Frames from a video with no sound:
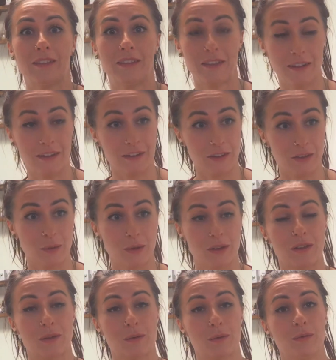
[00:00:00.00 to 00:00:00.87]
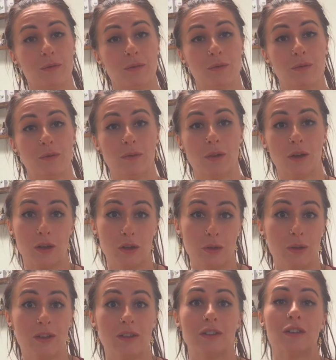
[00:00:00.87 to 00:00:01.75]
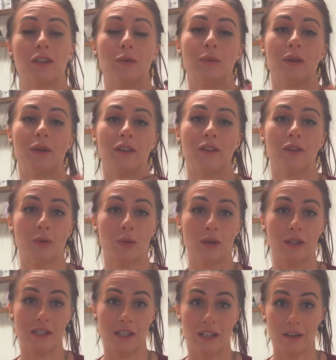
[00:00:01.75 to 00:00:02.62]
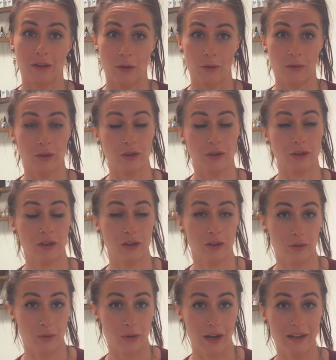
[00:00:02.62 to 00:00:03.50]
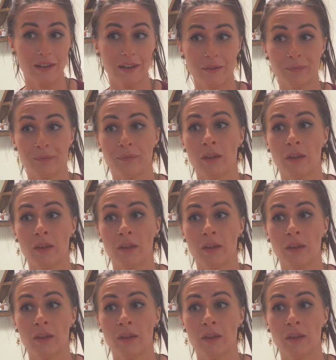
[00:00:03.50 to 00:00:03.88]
this is a good reason to be switching over to thread.